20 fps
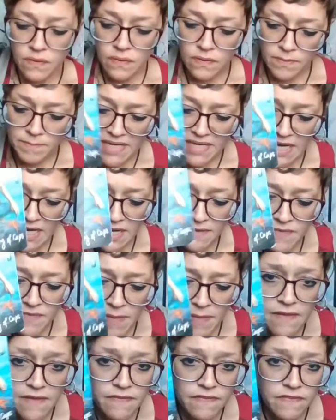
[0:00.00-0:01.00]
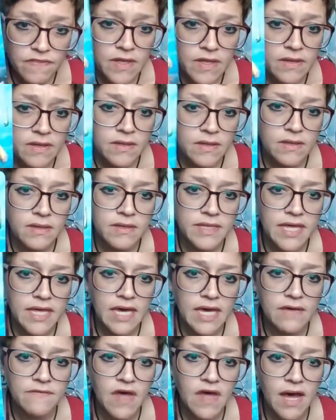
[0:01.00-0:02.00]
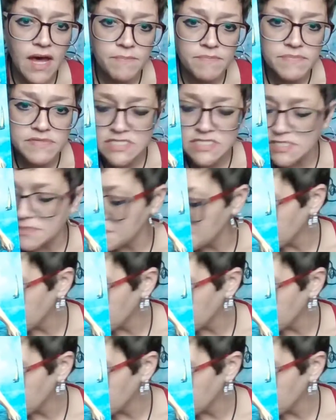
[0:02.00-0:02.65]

Beginning of the month, King of Cups.